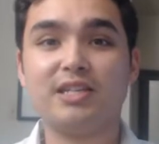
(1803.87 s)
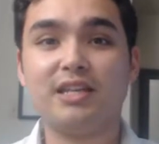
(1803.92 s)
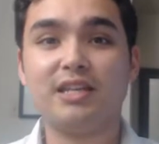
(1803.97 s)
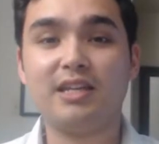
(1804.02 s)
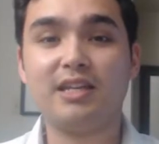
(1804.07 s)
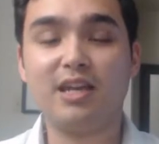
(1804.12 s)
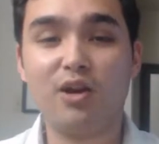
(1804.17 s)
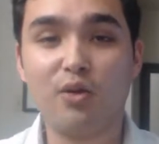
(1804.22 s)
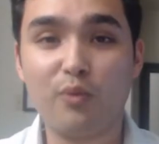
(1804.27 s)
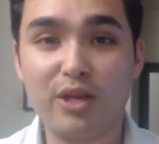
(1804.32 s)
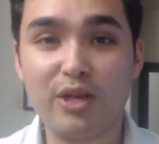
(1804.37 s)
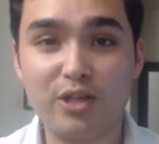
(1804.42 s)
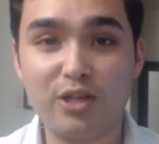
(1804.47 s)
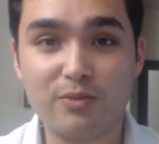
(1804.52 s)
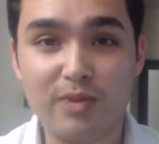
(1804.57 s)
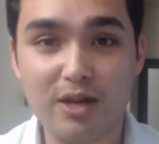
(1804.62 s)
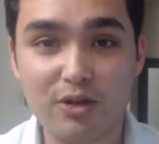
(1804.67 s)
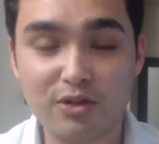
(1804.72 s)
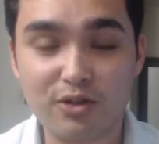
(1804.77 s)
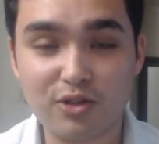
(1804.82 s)
here at We Do
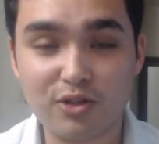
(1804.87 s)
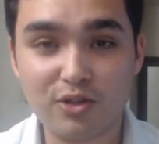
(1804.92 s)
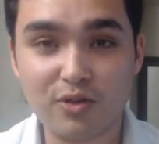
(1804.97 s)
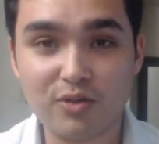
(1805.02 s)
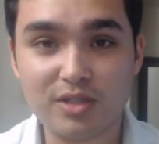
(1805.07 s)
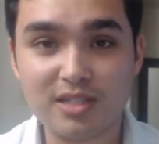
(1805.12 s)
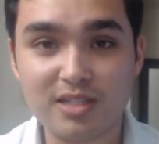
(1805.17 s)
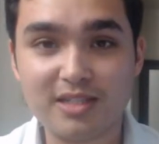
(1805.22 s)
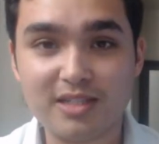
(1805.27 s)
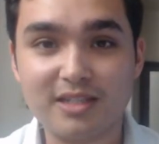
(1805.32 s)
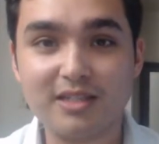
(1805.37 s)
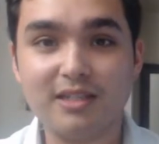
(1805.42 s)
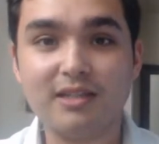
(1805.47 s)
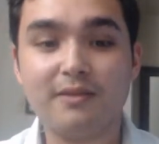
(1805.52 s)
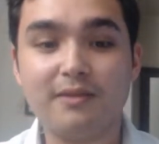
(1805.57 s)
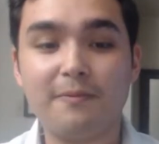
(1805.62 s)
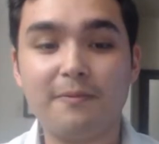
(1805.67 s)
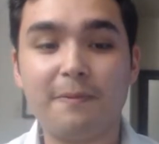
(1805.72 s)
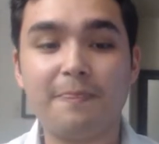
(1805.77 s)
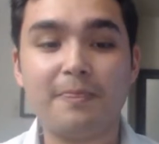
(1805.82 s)
Better News,
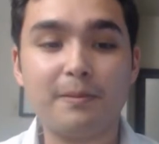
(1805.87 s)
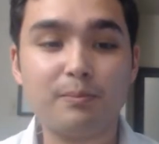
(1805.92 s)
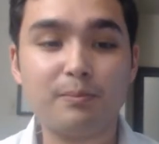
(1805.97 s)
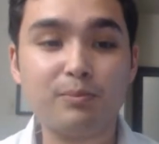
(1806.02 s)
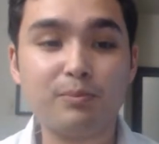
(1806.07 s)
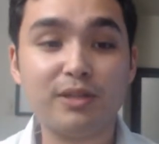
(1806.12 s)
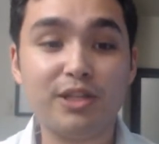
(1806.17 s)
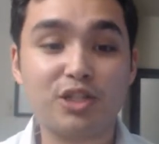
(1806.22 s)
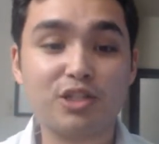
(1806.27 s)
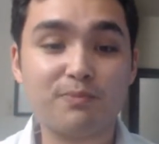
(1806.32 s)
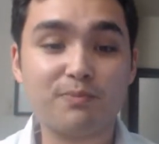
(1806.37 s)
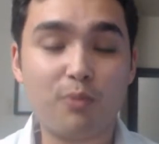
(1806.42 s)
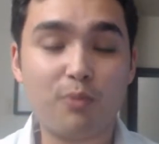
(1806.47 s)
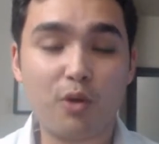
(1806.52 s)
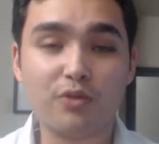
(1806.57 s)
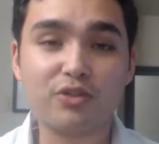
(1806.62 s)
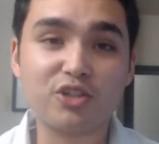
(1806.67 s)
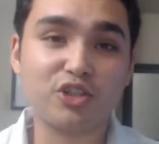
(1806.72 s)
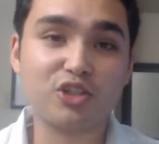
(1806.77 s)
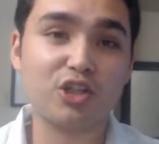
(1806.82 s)
please
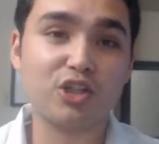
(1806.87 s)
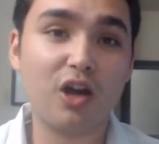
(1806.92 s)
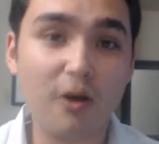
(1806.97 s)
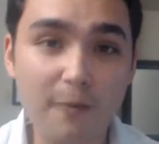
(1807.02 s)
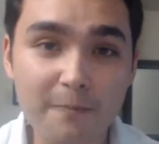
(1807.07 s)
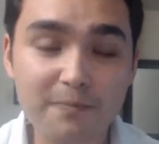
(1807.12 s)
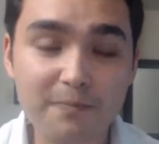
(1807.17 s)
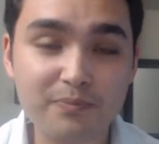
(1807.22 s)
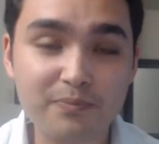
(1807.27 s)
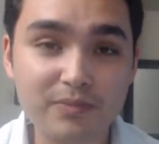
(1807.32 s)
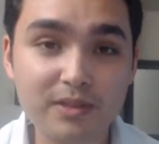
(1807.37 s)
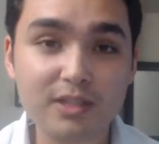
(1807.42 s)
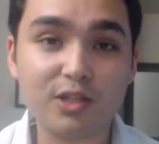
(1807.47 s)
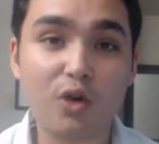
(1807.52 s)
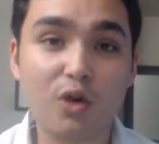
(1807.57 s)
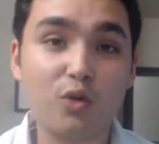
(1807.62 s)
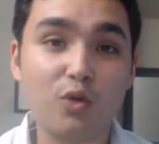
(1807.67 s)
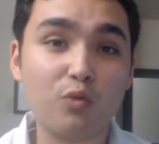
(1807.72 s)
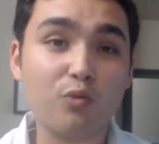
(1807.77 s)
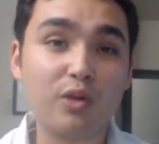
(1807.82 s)
support the show.
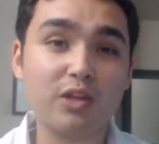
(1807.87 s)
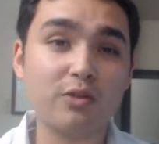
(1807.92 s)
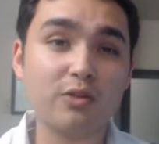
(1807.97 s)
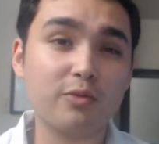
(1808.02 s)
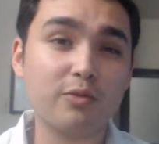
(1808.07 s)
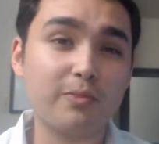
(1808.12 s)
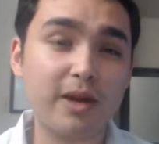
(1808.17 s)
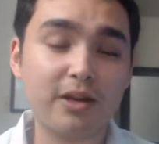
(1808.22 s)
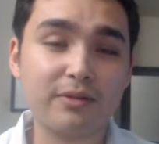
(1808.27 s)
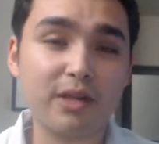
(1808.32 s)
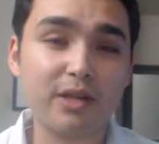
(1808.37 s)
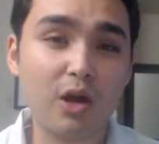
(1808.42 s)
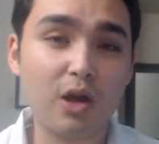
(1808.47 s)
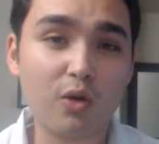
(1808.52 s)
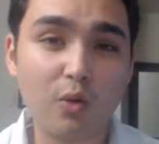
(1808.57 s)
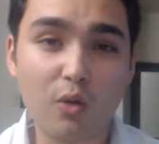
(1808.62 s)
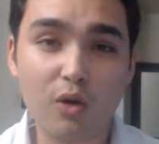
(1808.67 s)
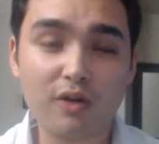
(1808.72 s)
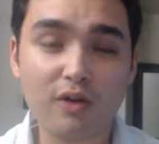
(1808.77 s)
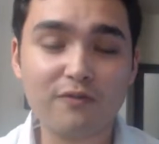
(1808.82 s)
Go to
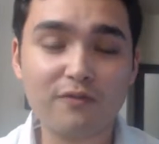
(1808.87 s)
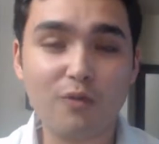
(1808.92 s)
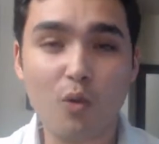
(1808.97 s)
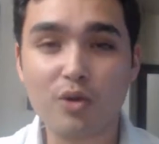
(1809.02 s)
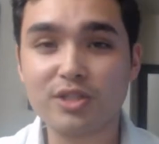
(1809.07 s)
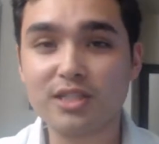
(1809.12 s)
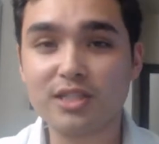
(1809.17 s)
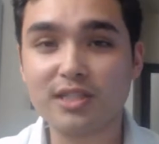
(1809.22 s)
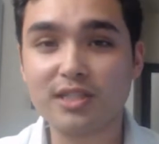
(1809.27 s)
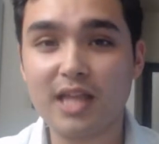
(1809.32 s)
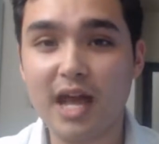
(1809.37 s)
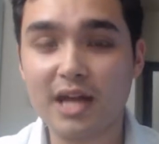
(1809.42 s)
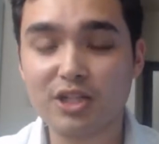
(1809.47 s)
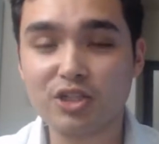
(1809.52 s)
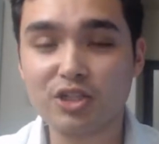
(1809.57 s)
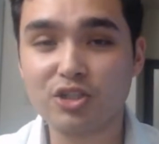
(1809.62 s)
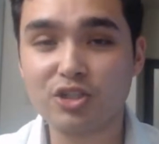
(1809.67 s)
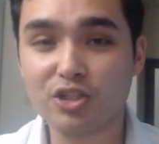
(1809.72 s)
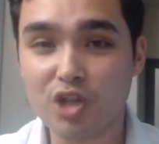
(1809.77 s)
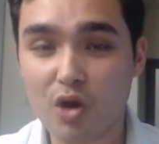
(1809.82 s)

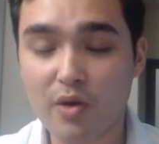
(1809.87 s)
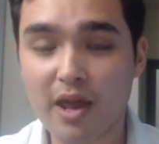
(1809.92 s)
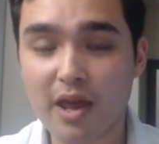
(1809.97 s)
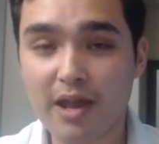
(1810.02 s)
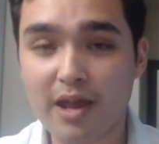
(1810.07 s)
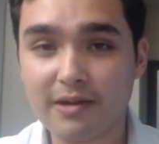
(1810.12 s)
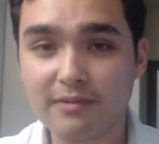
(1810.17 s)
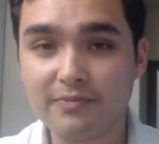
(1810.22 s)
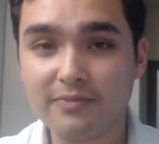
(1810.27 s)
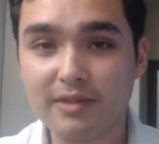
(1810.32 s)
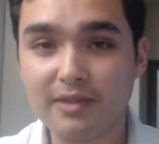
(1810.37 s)
wedobetter.org/donate.